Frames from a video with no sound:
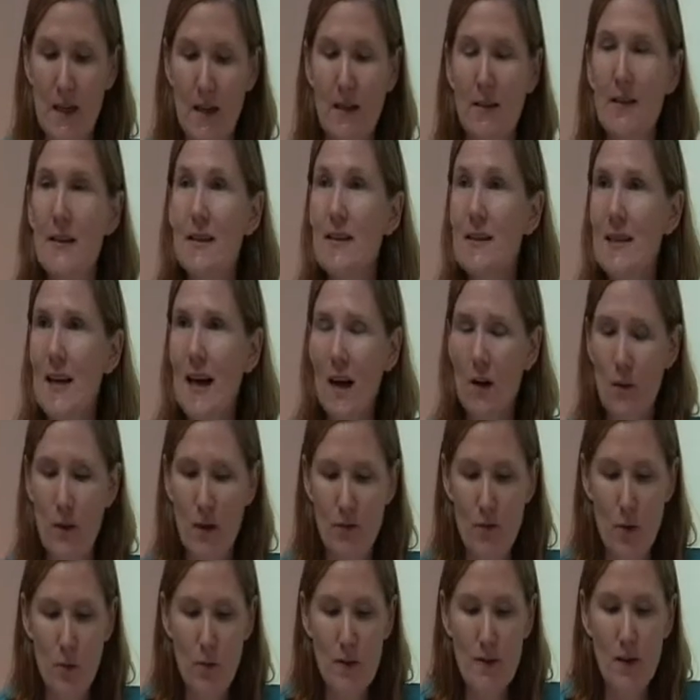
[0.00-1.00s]
This,
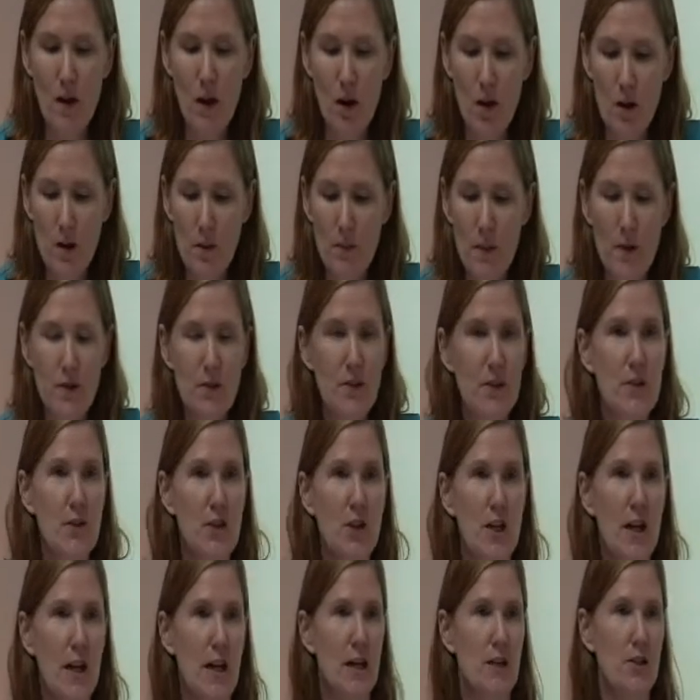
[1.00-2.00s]
however, was all about to
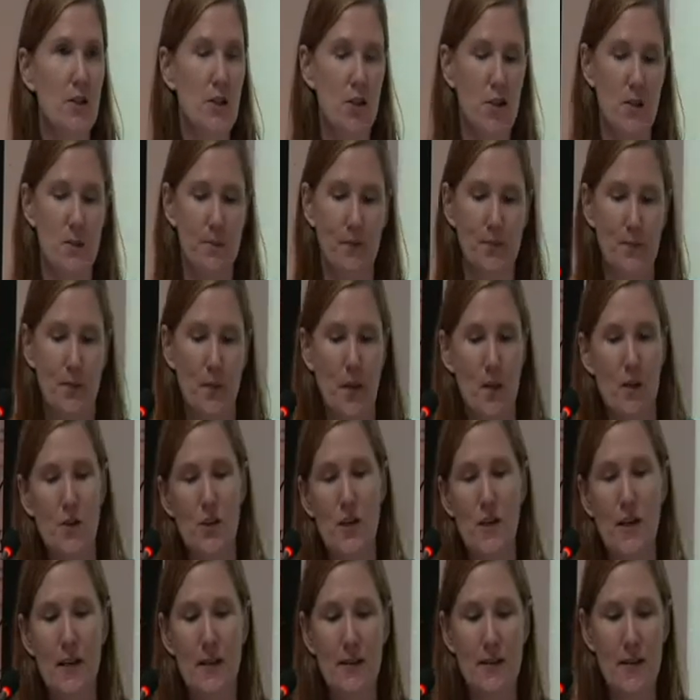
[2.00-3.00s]
change.
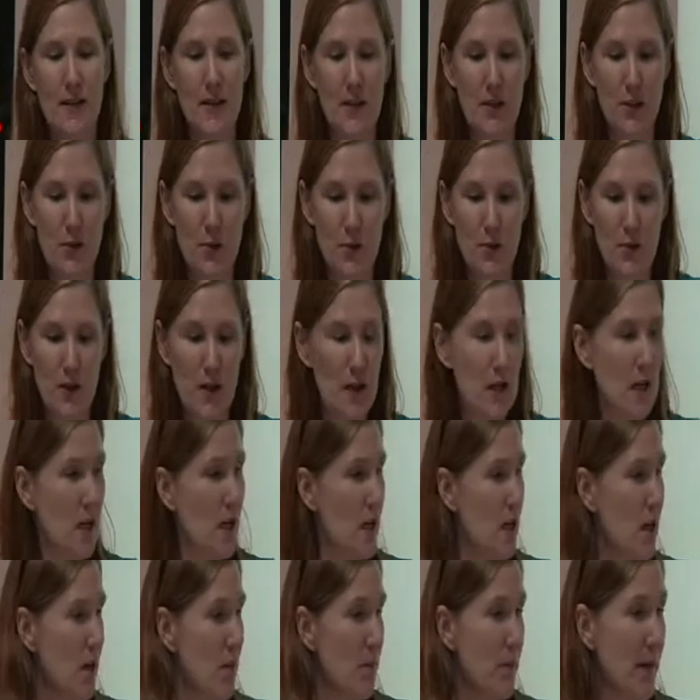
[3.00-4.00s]
She continued,
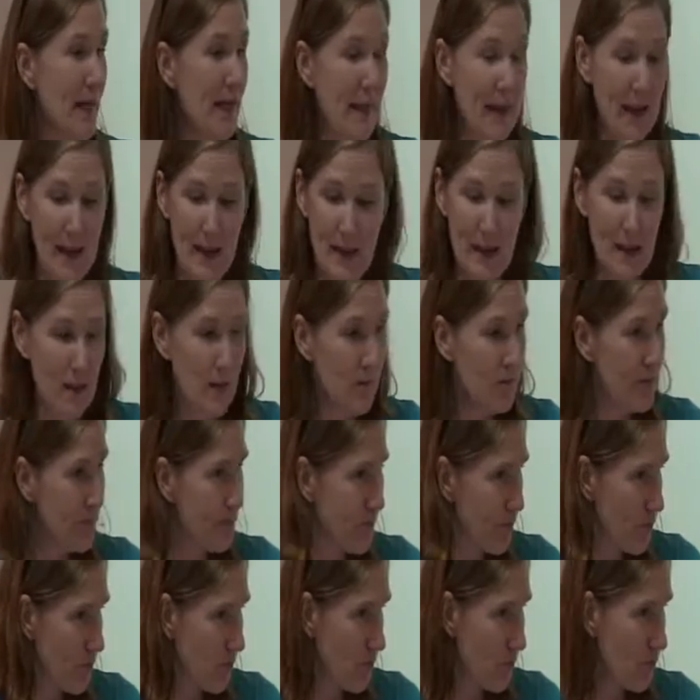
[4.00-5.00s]
but then,
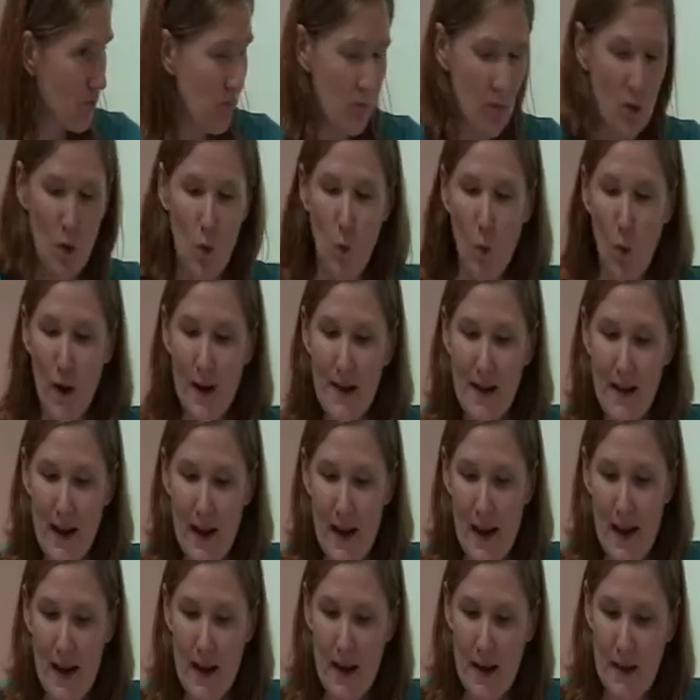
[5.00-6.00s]
one
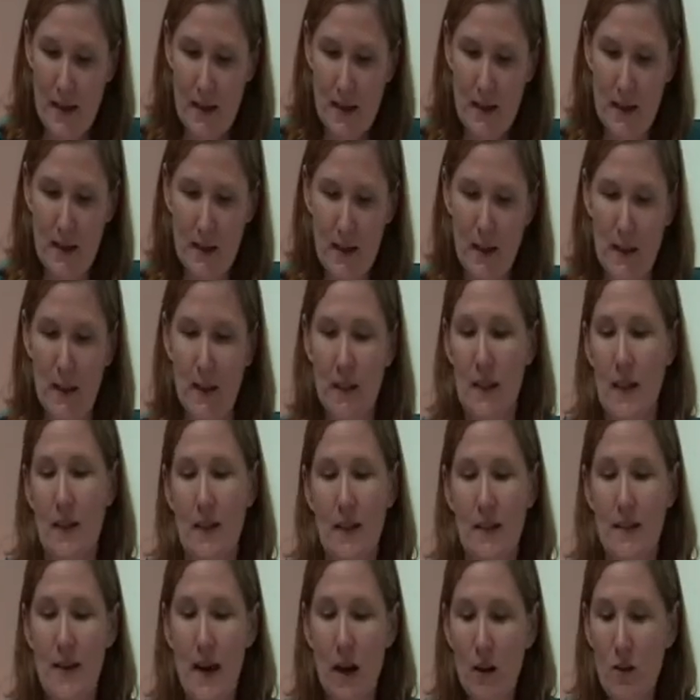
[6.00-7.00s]
day,
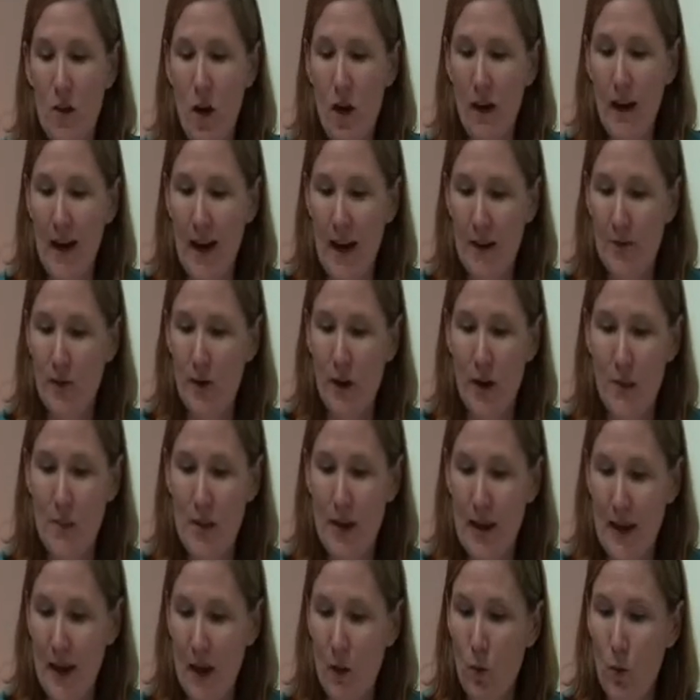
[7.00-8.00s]
not long after I
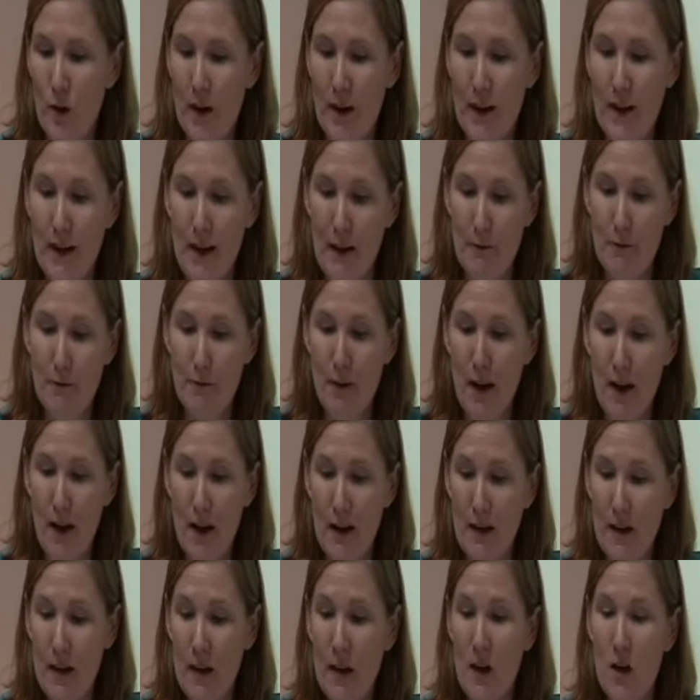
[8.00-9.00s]
began working at
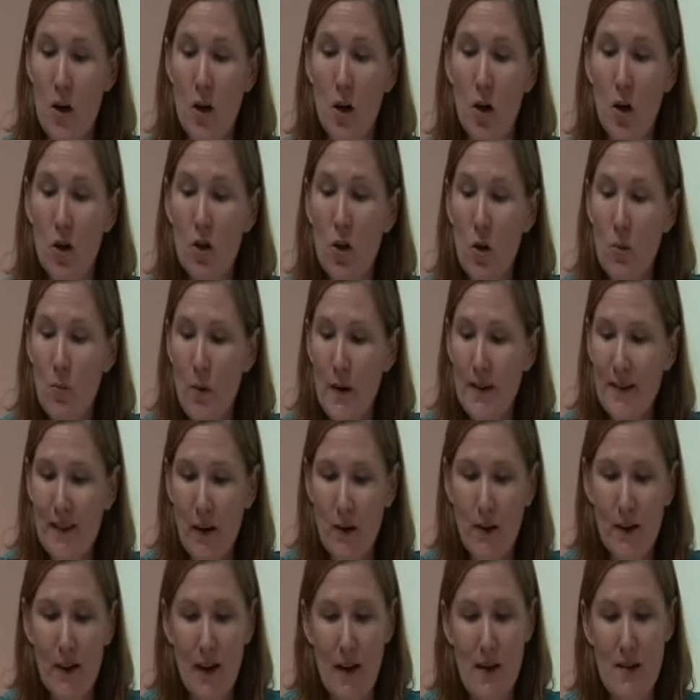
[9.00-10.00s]
Fan, Collomb went
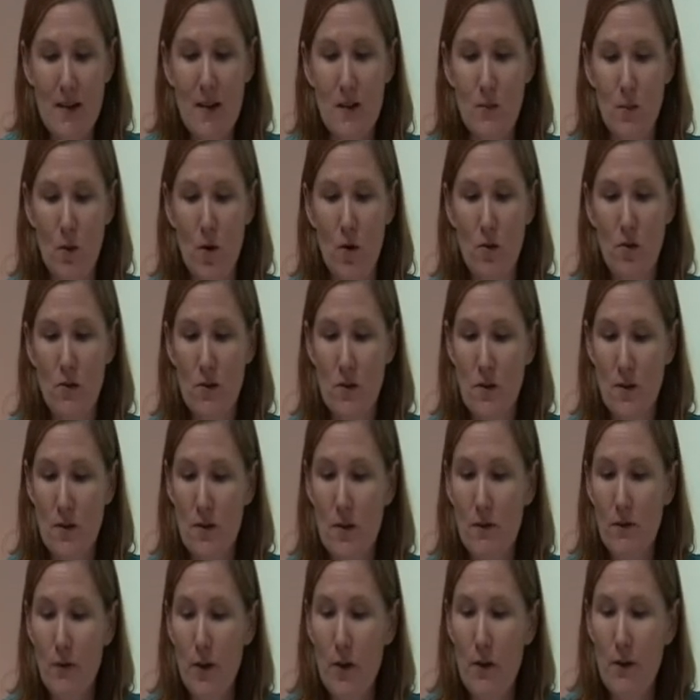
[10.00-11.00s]
down to
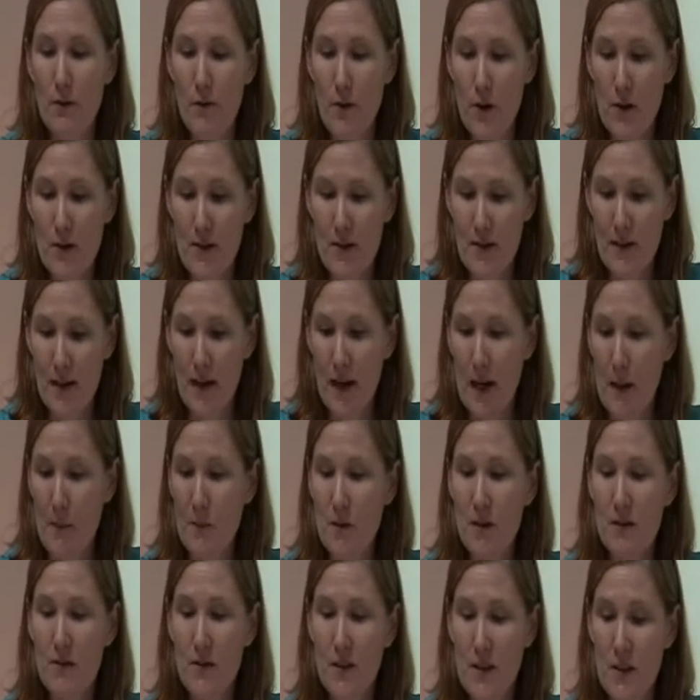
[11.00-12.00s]
Casamance for the first time
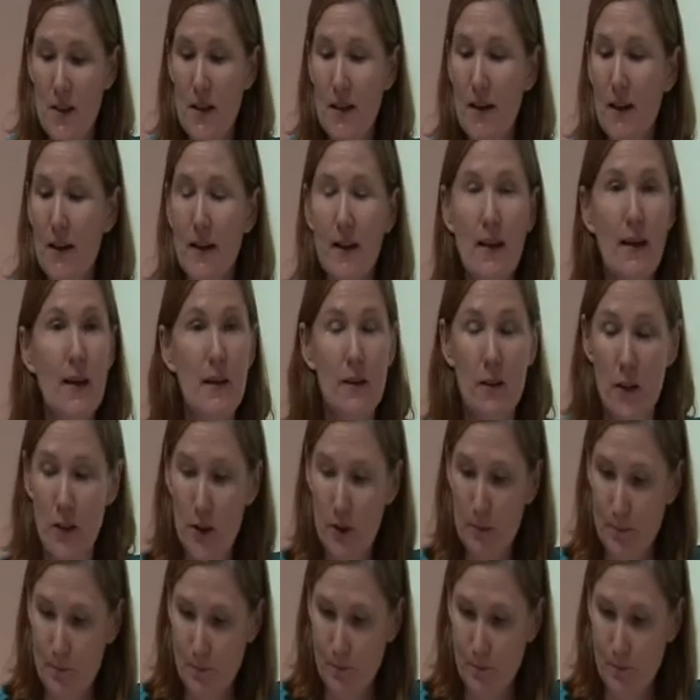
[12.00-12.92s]
to visit a healer.